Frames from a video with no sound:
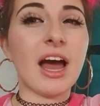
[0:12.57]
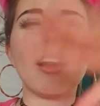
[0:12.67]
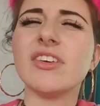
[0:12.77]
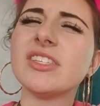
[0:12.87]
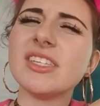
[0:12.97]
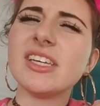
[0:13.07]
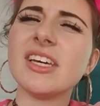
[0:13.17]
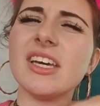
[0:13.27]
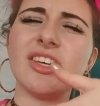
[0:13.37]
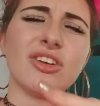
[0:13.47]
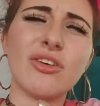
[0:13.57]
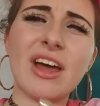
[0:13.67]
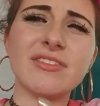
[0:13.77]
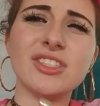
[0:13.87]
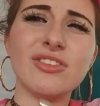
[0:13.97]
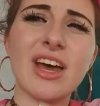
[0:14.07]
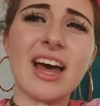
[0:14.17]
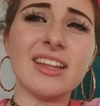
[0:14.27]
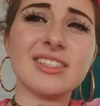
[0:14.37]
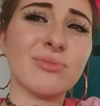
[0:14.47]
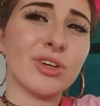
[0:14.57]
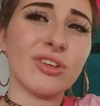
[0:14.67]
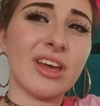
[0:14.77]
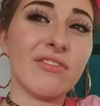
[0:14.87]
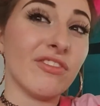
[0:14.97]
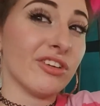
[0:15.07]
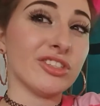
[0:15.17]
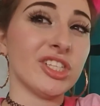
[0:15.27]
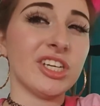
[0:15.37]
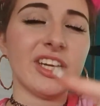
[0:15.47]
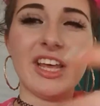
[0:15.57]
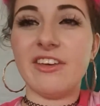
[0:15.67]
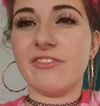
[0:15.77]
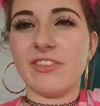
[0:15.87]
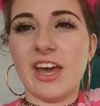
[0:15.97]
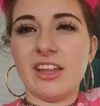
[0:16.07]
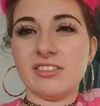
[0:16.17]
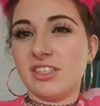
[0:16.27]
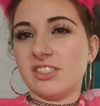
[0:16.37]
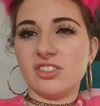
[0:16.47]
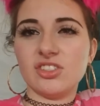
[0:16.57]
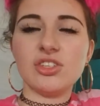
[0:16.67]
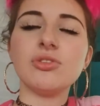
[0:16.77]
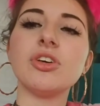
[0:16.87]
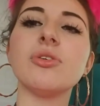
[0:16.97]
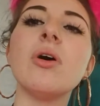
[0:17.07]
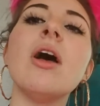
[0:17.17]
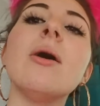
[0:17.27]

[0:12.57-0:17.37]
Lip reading: Obviously, you don't have to do the Alice in Wonderland version if that doesn't suit you.